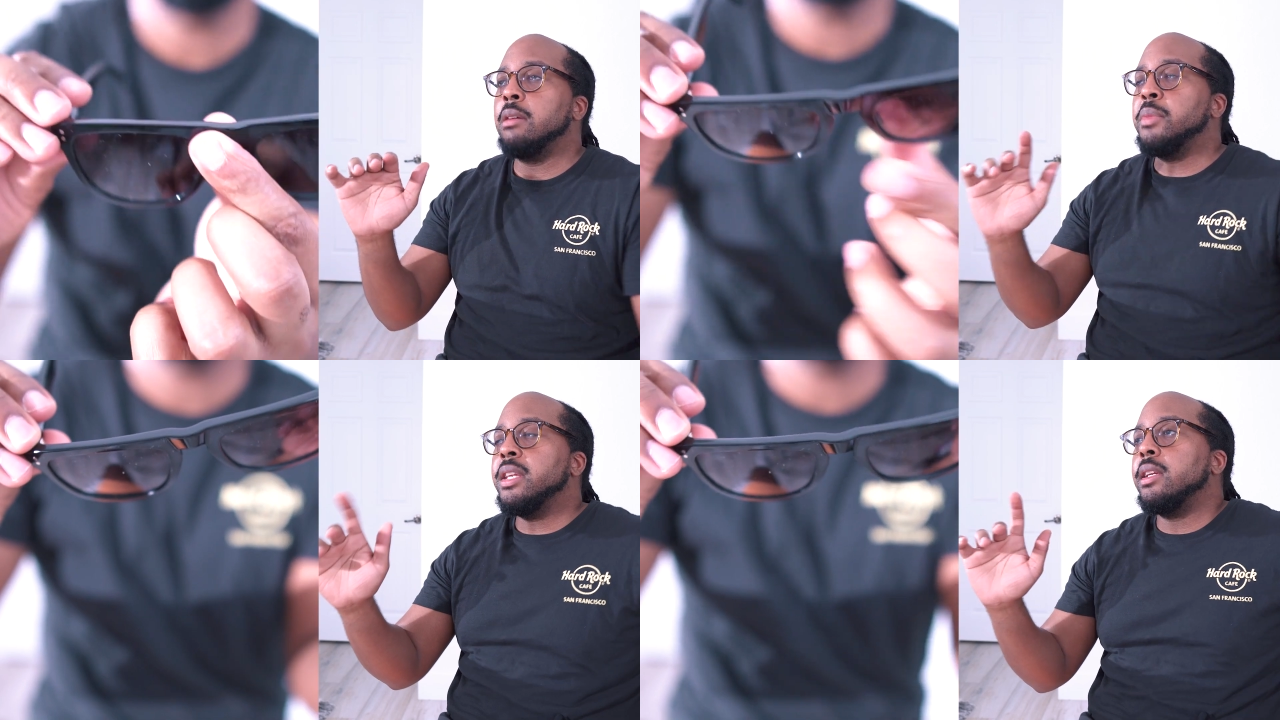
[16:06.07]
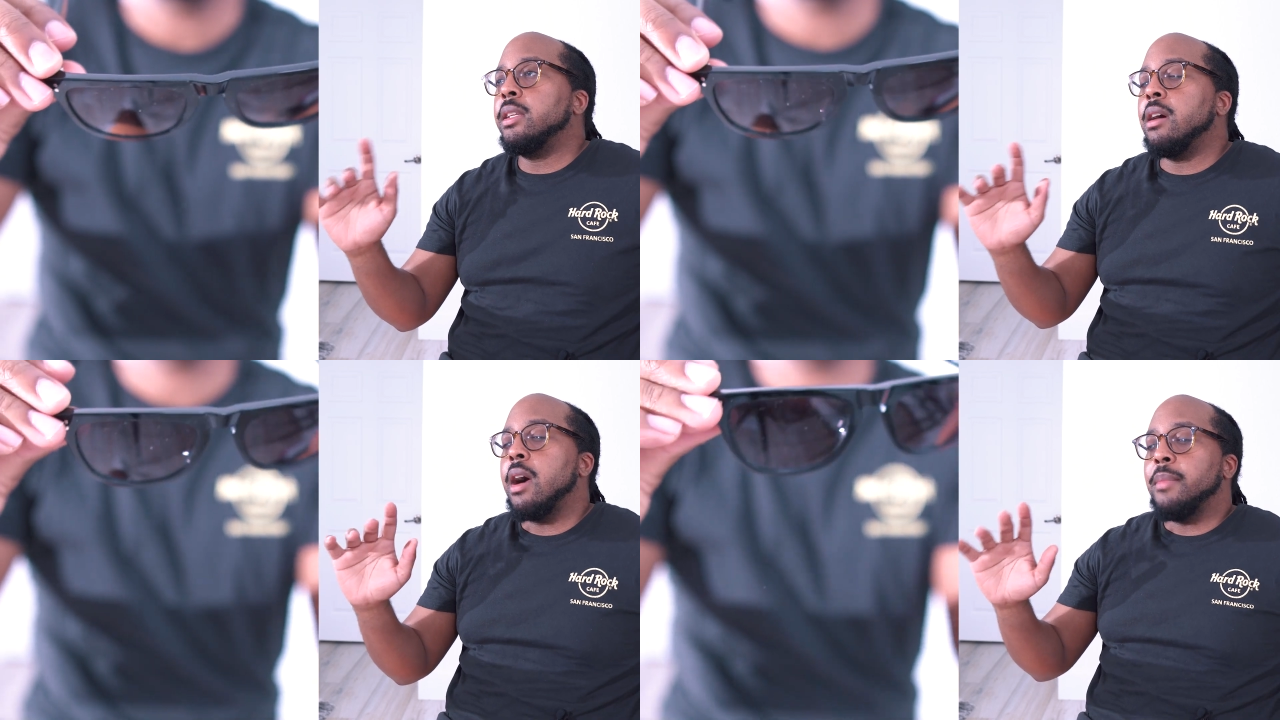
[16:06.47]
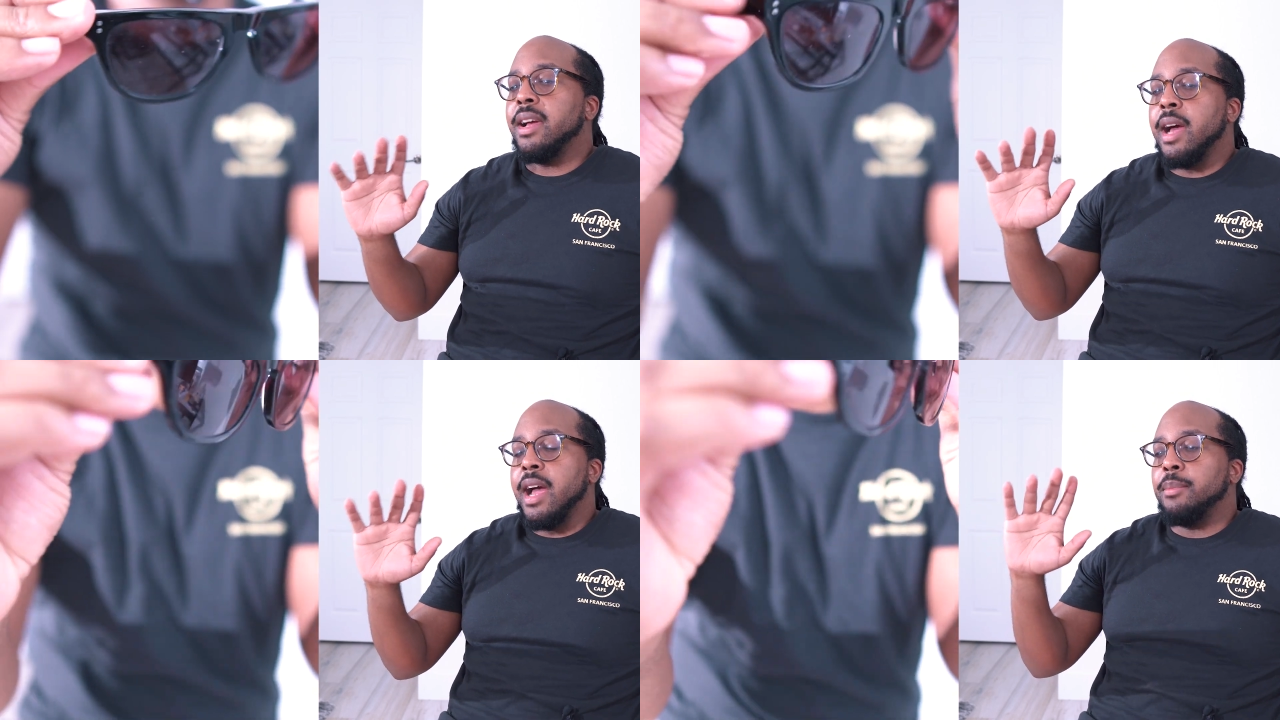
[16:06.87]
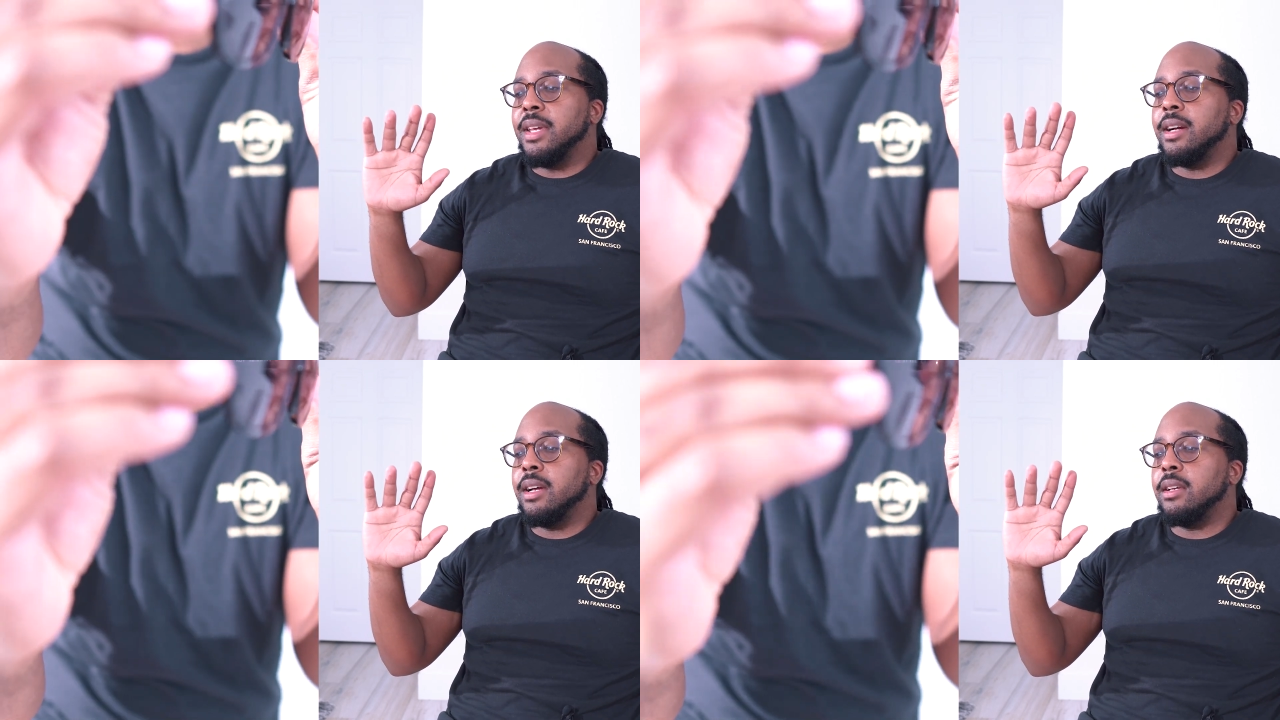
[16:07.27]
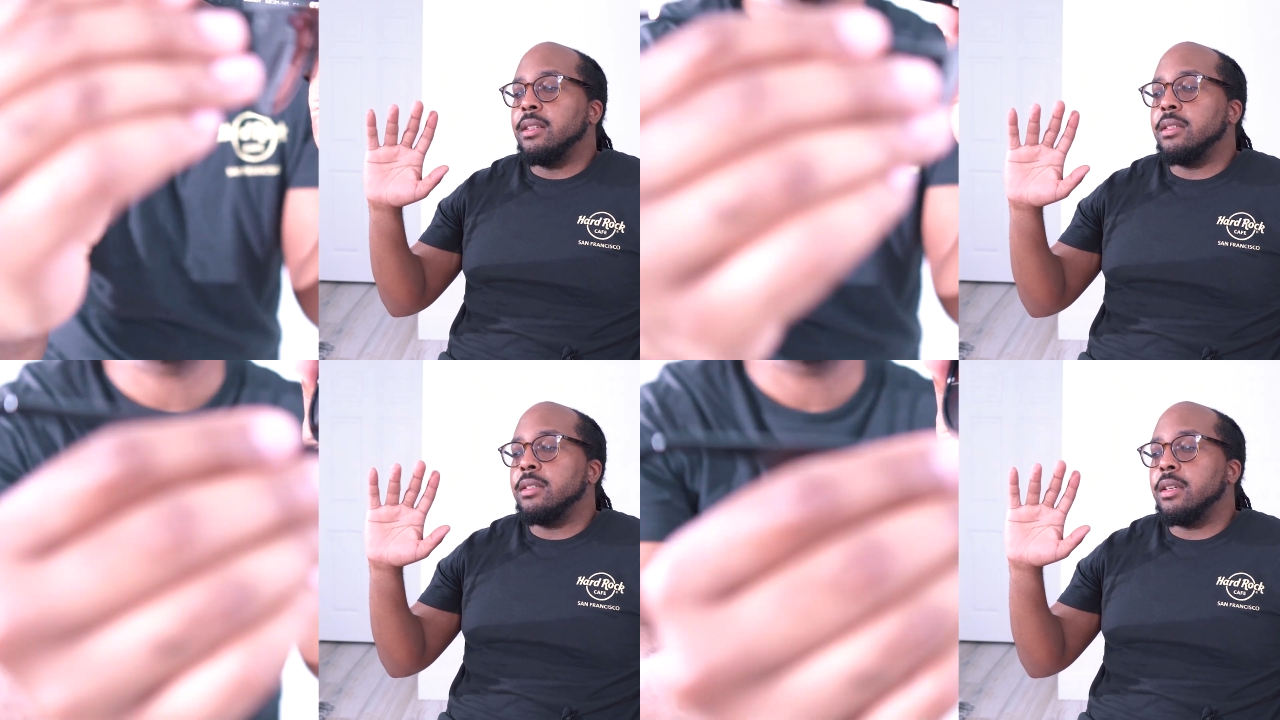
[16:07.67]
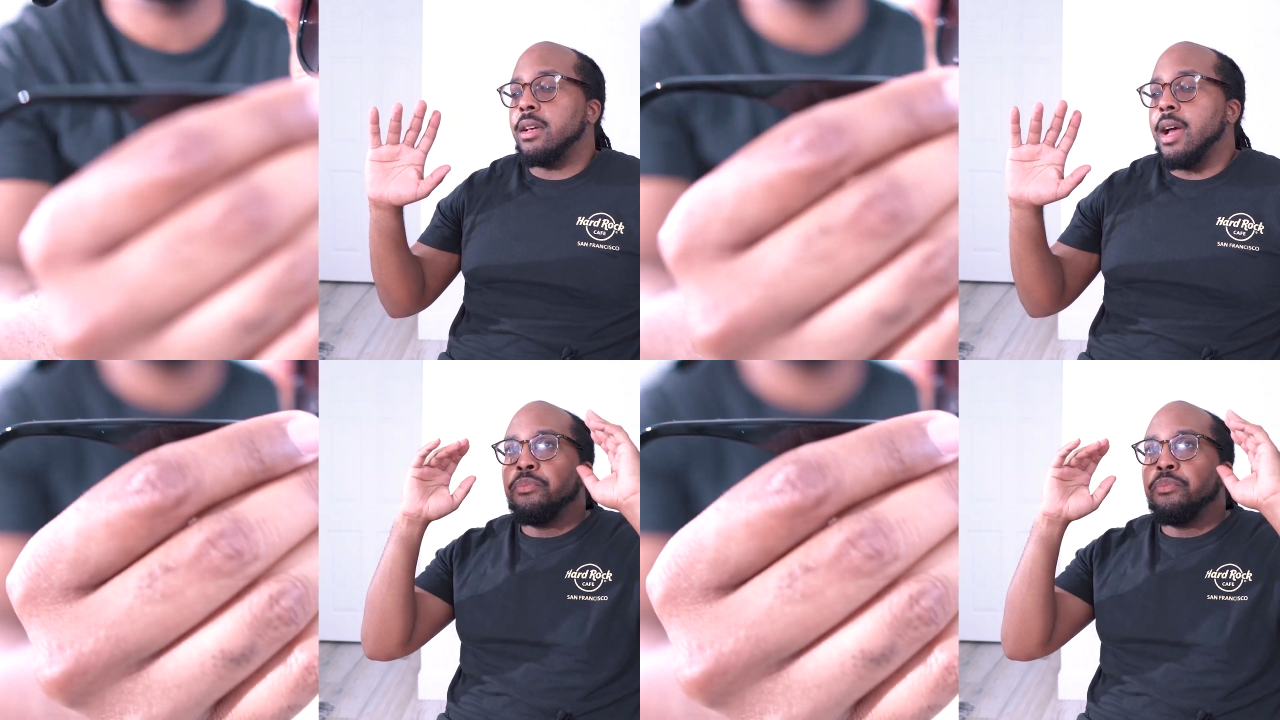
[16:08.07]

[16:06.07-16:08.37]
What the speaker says: immediately caught my eye because